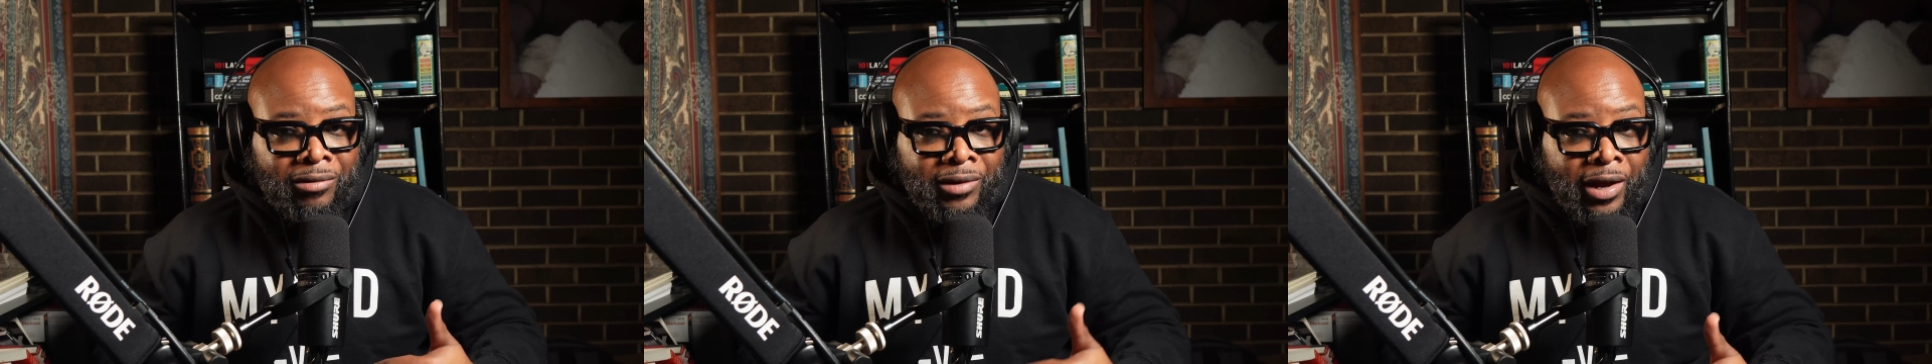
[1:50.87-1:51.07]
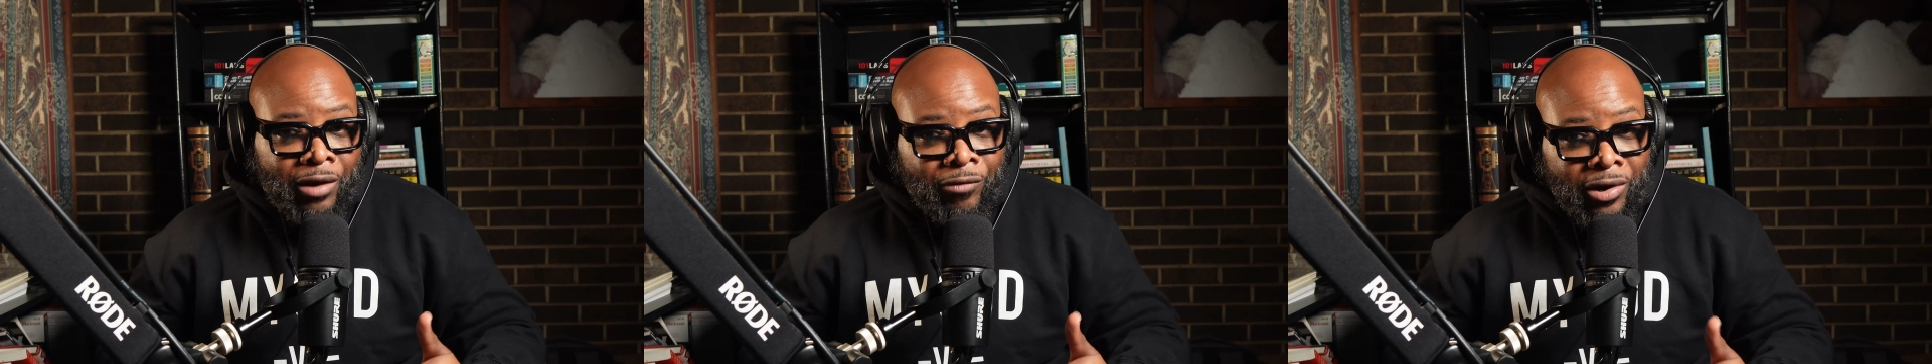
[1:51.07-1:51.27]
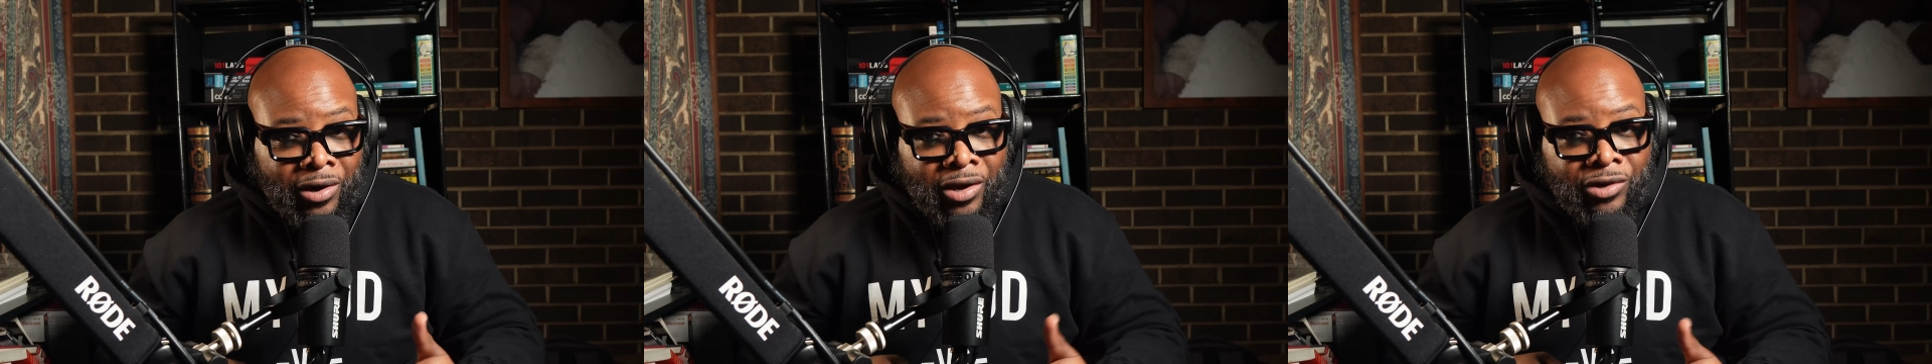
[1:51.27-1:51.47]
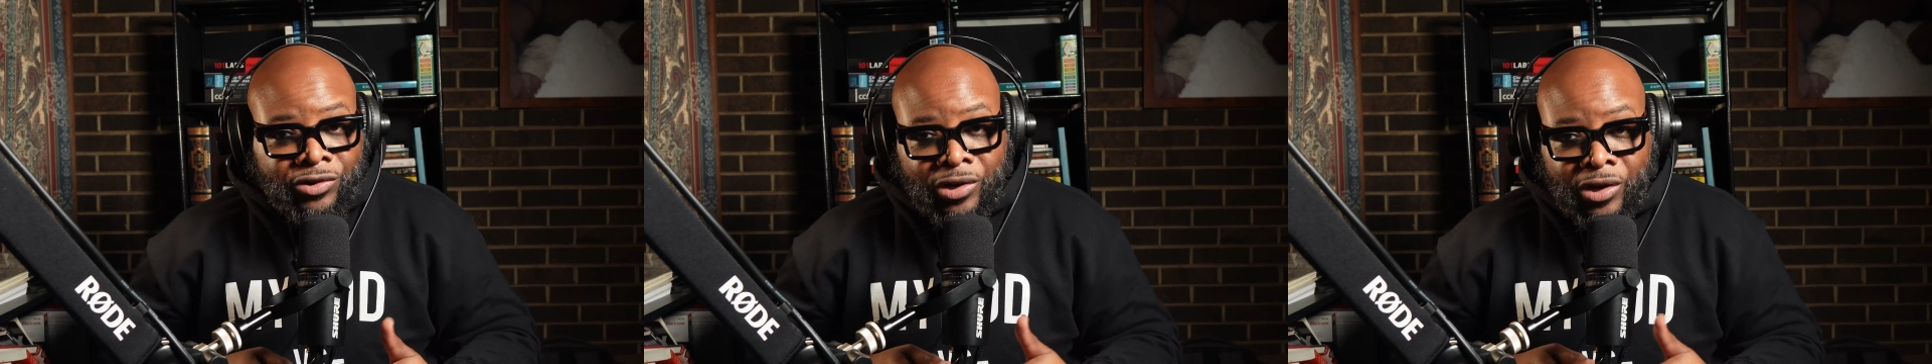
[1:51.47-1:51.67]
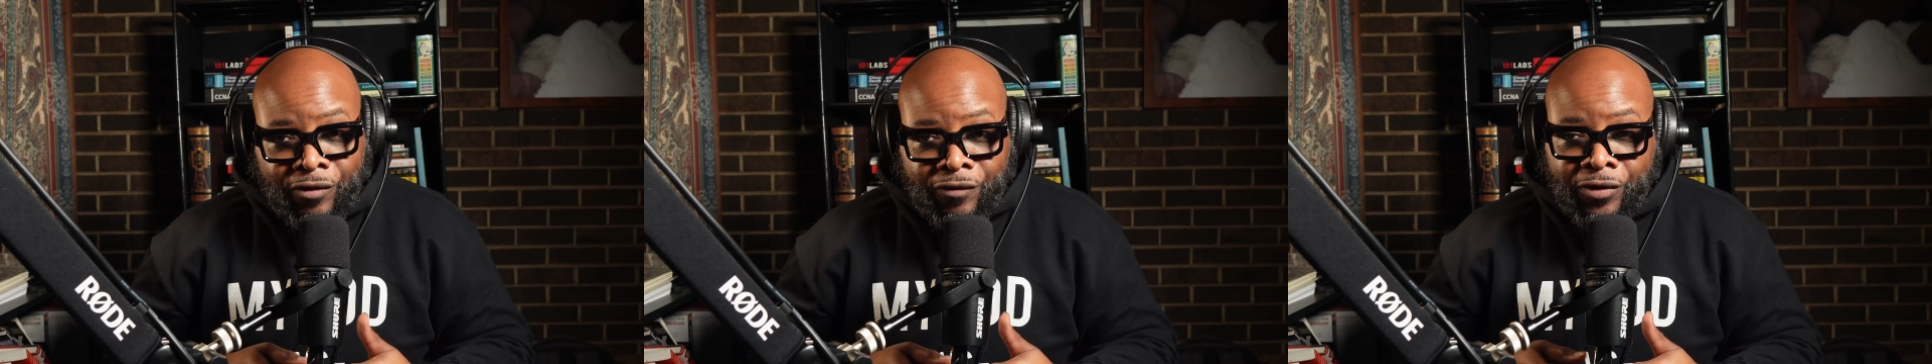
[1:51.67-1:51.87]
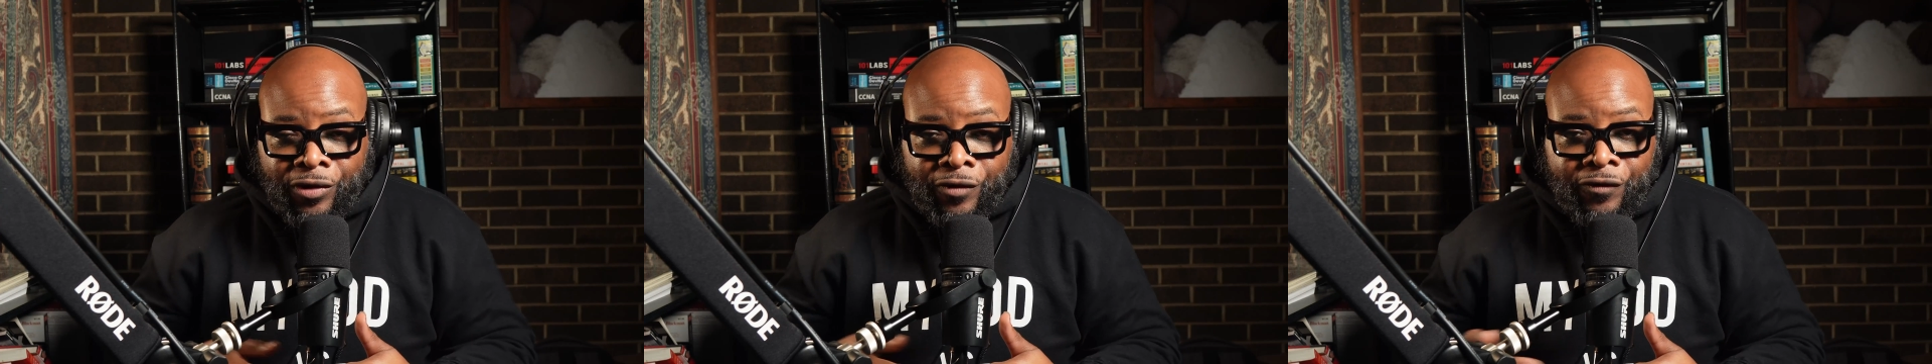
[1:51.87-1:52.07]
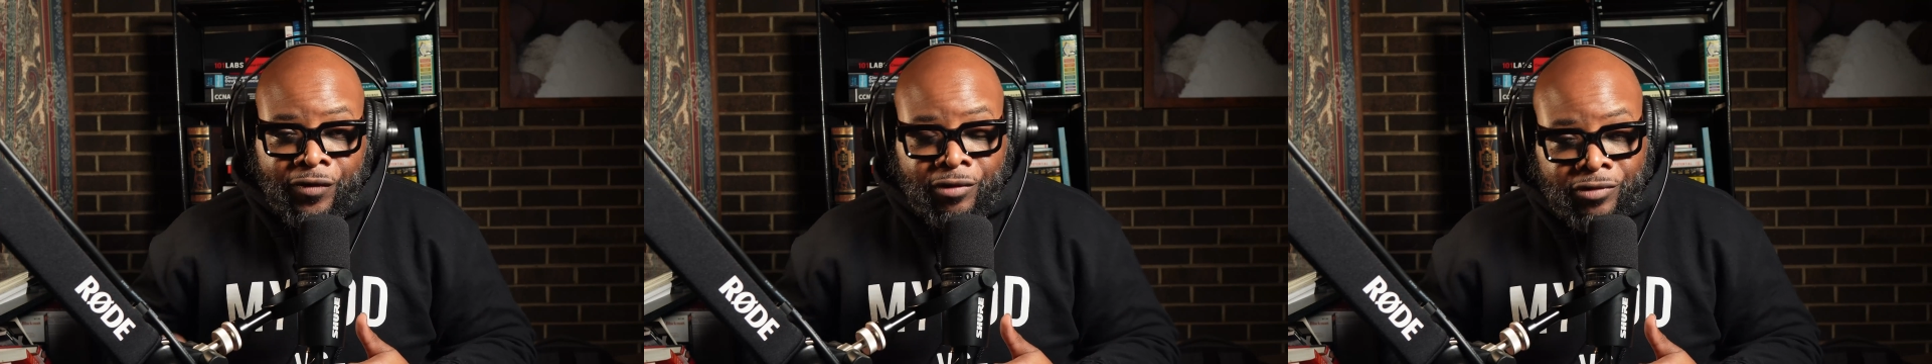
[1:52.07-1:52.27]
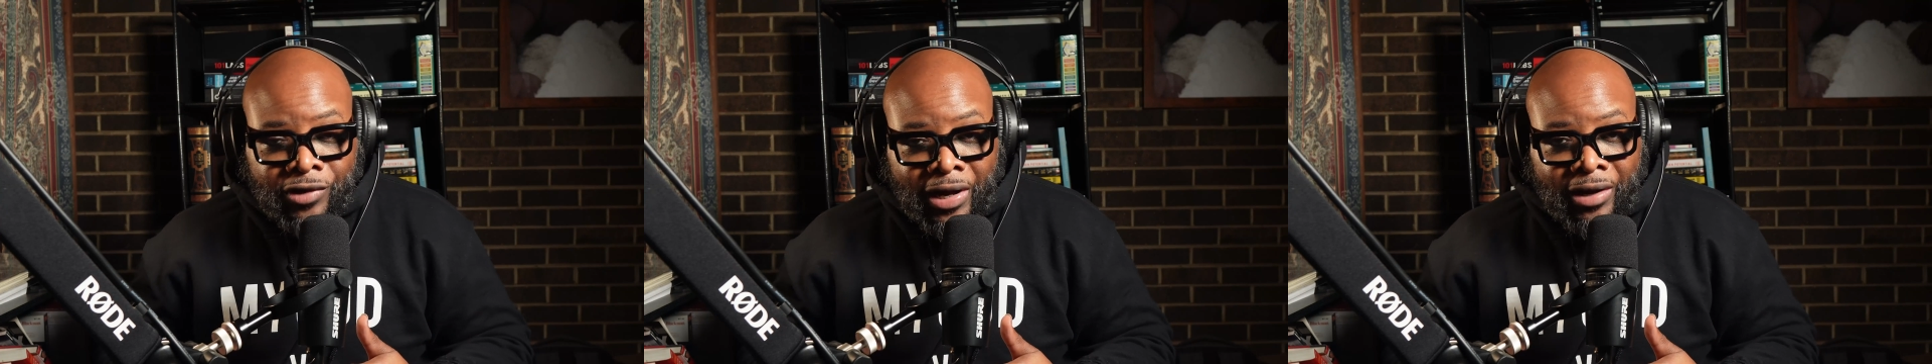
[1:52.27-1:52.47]
network engineer for the
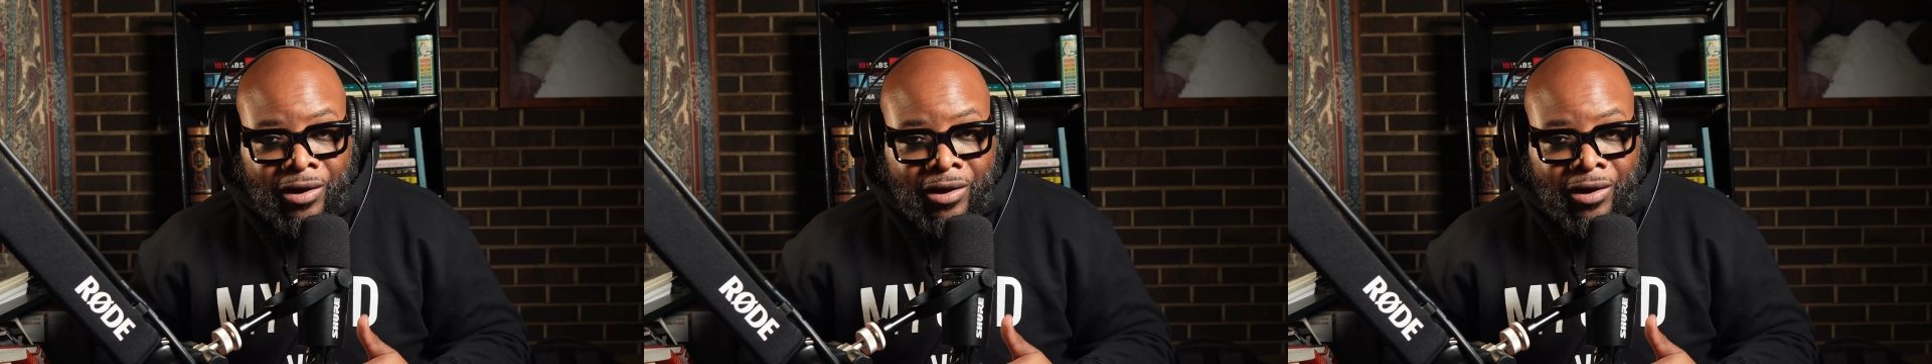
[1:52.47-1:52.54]
future.